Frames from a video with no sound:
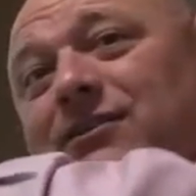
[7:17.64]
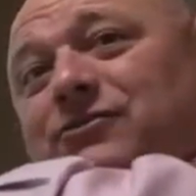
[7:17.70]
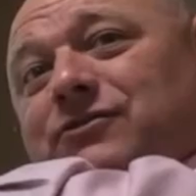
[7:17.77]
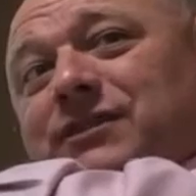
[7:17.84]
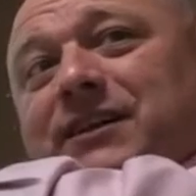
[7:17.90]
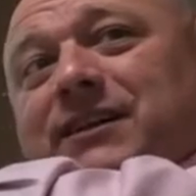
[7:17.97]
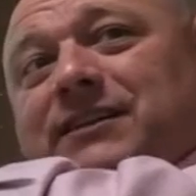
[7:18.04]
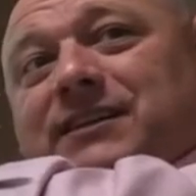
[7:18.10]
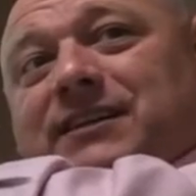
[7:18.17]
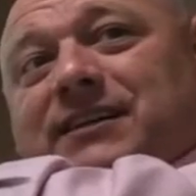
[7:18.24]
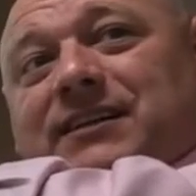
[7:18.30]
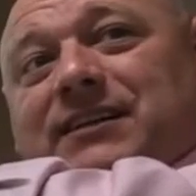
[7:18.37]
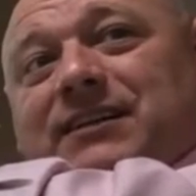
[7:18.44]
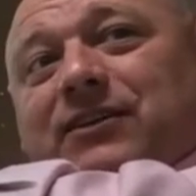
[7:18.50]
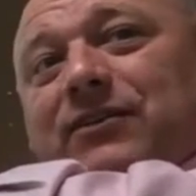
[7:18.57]
contradict
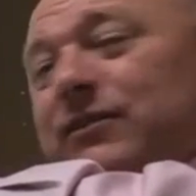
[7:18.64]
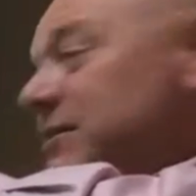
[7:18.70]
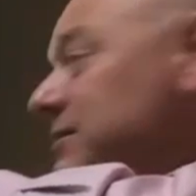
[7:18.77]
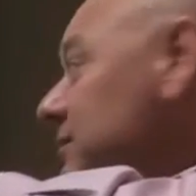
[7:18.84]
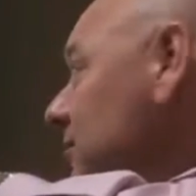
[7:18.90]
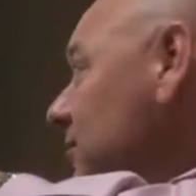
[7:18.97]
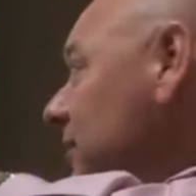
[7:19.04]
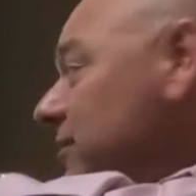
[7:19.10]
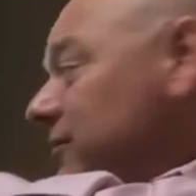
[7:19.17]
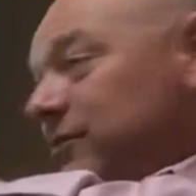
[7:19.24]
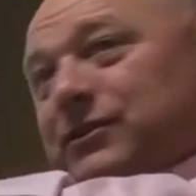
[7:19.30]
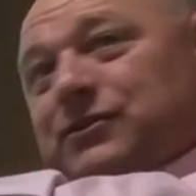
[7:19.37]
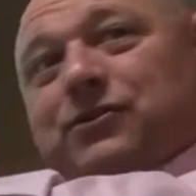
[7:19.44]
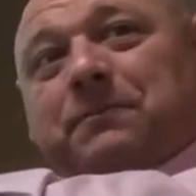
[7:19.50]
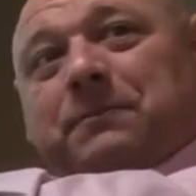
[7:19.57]
it. There is no
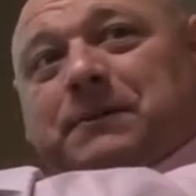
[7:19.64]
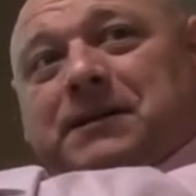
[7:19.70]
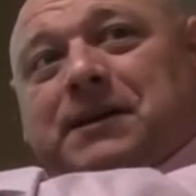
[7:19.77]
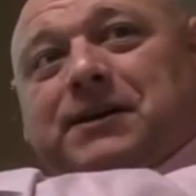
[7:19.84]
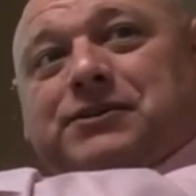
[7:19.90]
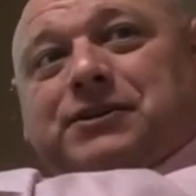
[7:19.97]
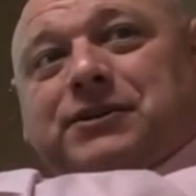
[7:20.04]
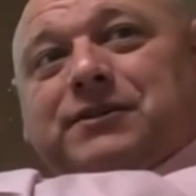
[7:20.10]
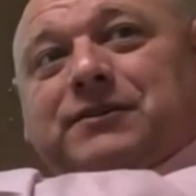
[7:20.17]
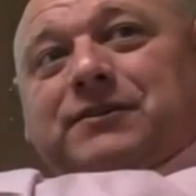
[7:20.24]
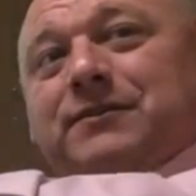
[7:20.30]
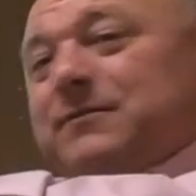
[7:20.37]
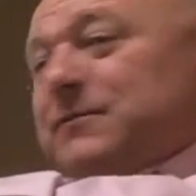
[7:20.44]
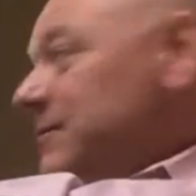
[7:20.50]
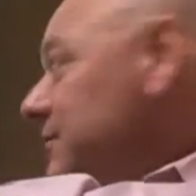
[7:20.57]
other
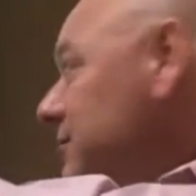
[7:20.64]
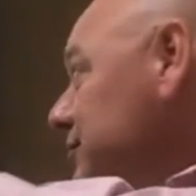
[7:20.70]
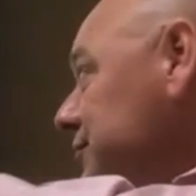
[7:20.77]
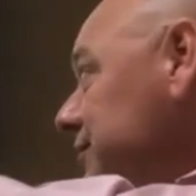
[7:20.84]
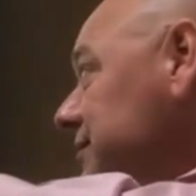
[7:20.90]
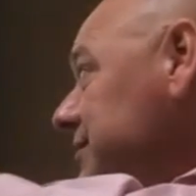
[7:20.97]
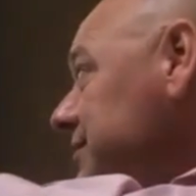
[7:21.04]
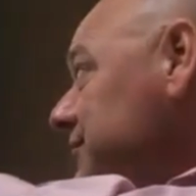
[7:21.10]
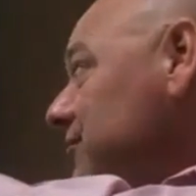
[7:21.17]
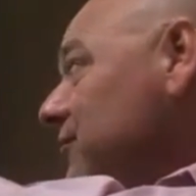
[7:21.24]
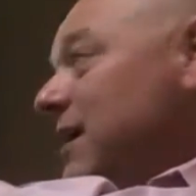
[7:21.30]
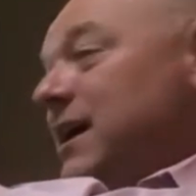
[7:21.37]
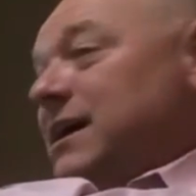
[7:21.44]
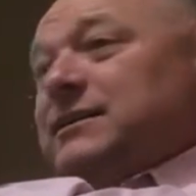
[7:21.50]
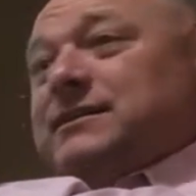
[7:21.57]
interpretation. Jesus
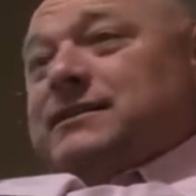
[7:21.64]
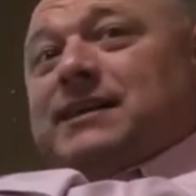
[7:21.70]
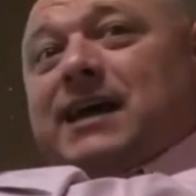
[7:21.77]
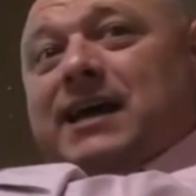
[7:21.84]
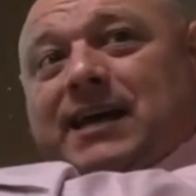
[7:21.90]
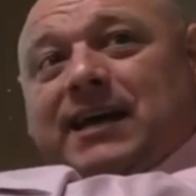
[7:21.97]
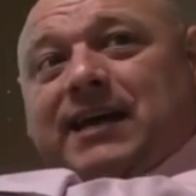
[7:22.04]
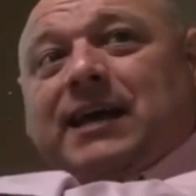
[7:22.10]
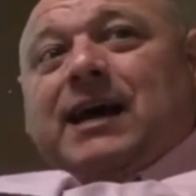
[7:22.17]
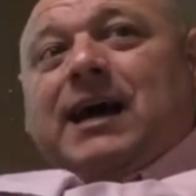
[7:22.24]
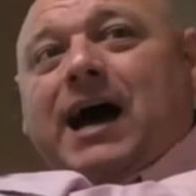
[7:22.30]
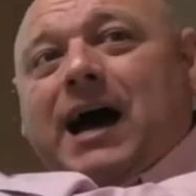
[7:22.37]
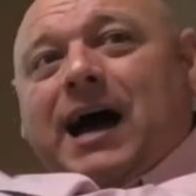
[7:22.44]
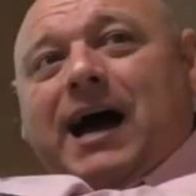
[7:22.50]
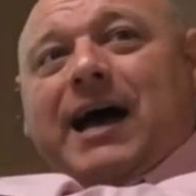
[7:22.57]
Christ
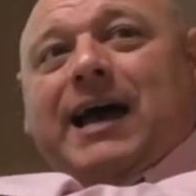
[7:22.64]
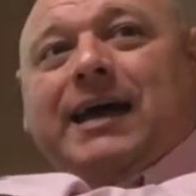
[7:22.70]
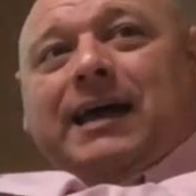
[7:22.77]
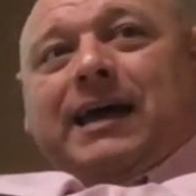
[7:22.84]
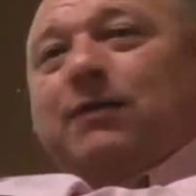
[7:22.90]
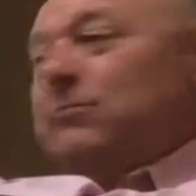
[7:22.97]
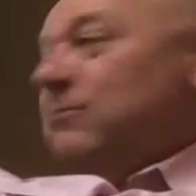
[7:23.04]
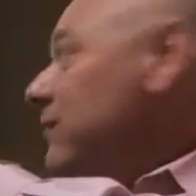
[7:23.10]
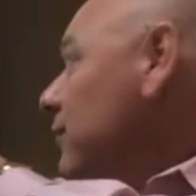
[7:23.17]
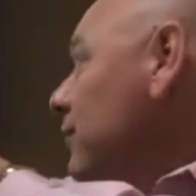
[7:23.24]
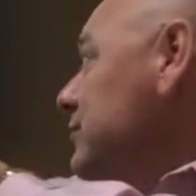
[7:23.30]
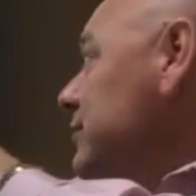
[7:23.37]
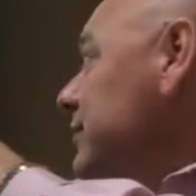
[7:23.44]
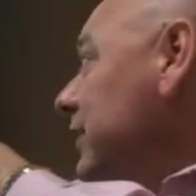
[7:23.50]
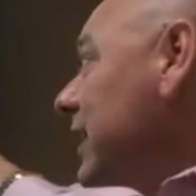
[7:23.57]
saying, I am
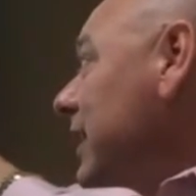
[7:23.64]
first